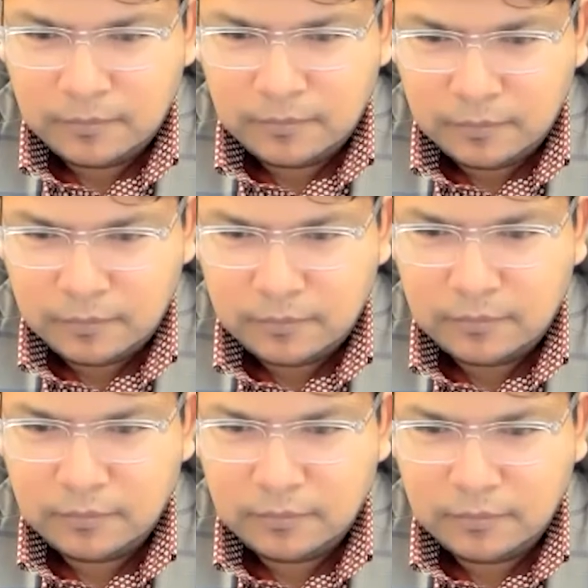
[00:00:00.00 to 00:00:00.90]

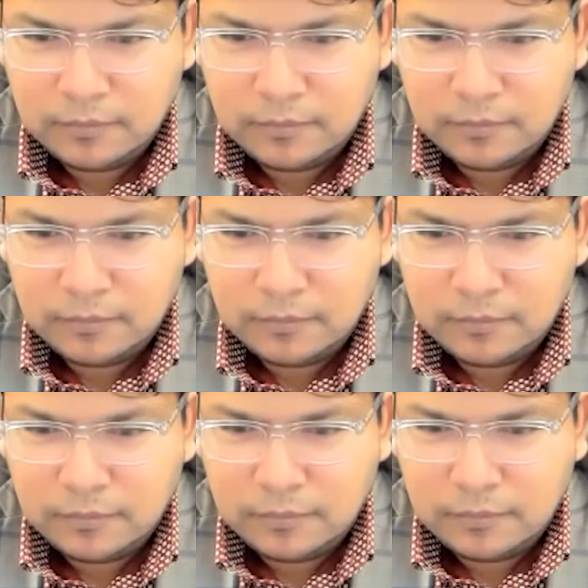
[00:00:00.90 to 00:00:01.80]

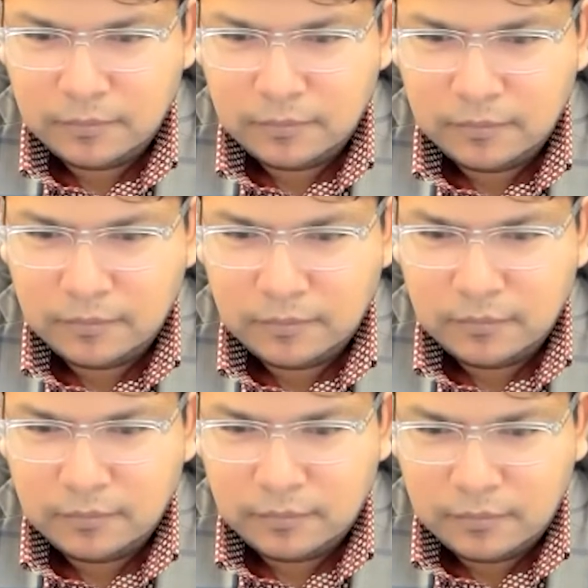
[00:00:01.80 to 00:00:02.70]

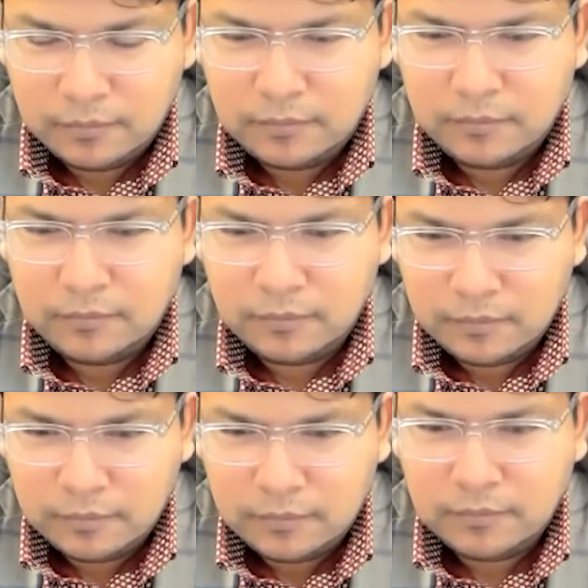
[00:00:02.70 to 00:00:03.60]

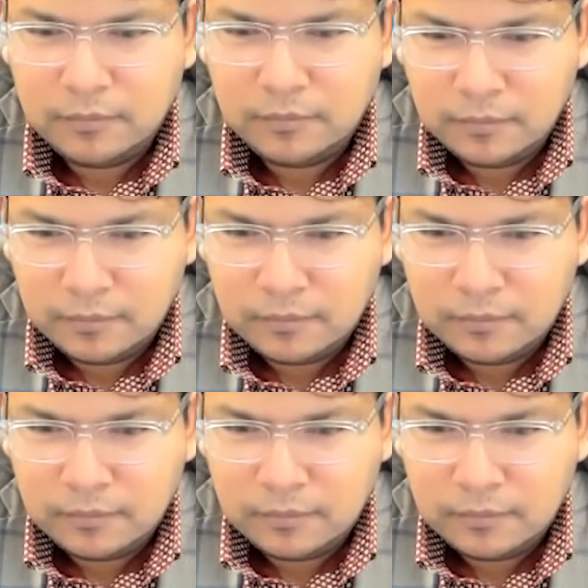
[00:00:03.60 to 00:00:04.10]
No words are spoken by the person on screen.